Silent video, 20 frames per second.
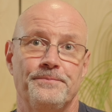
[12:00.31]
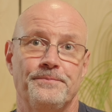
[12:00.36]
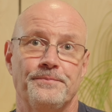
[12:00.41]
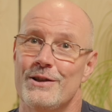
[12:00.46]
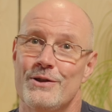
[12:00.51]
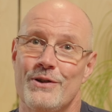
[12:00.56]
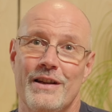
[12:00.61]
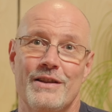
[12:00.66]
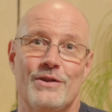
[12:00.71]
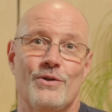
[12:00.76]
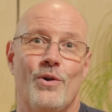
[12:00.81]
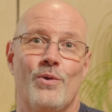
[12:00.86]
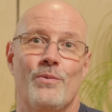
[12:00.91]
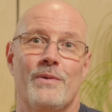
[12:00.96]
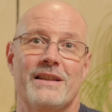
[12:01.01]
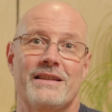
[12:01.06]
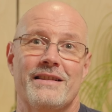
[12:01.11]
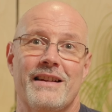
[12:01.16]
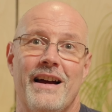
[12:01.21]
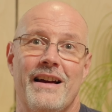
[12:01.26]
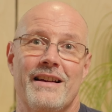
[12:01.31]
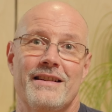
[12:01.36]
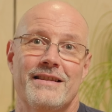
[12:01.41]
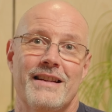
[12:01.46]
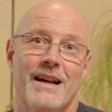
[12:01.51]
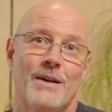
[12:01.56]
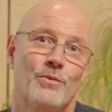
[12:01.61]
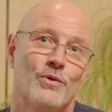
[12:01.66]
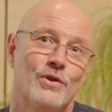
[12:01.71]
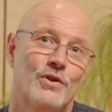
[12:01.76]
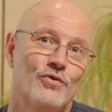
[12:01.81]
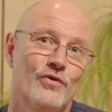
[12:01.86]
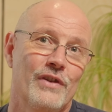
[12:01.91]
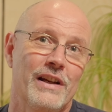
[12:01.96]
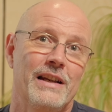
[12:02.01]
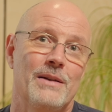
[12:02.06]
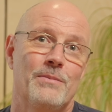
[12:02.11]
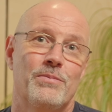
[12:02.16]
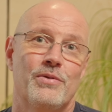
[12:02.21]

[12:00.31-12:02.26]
So as always guys, I would really